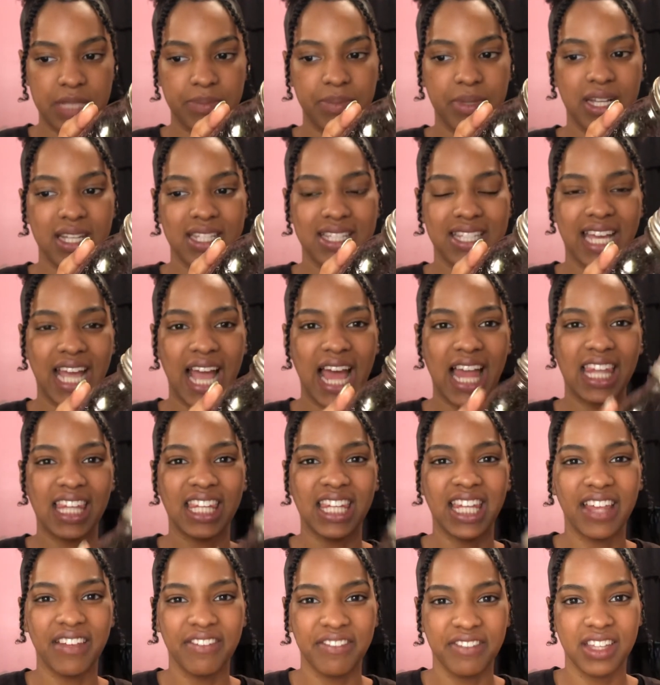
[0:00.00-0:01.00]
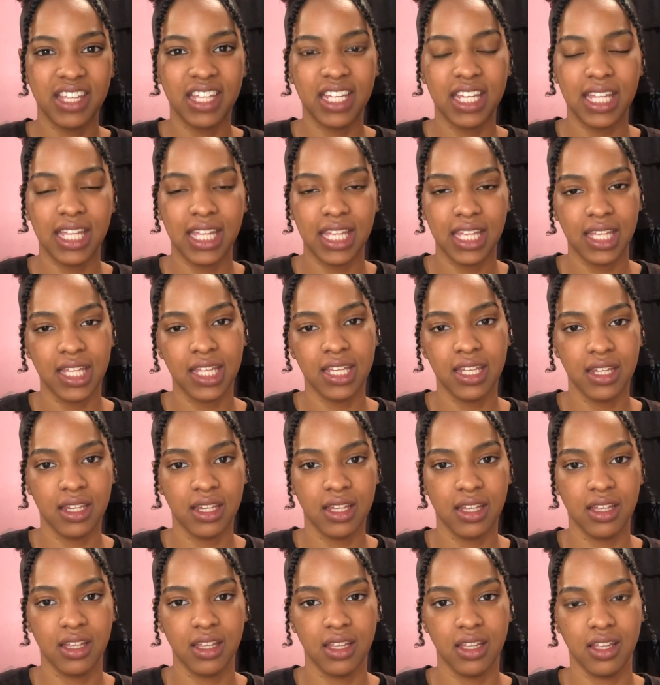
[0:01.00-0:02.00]
because like I left it
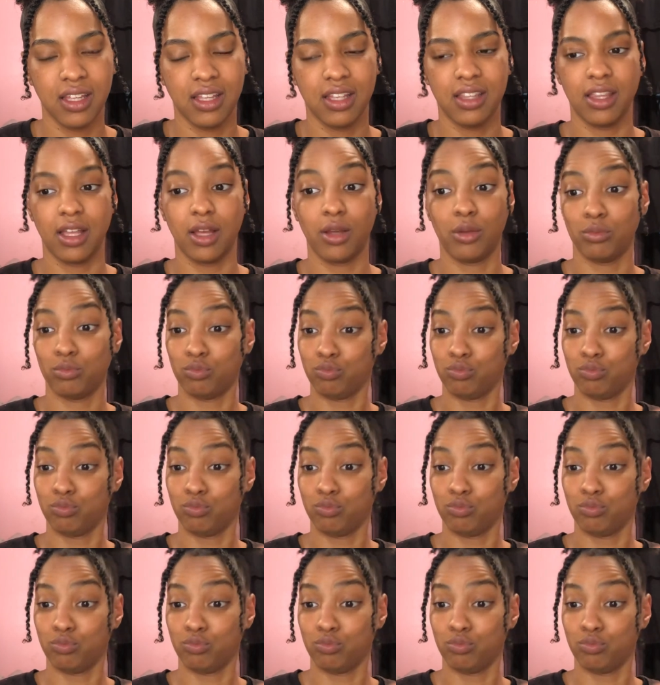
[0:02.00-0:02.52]
in the...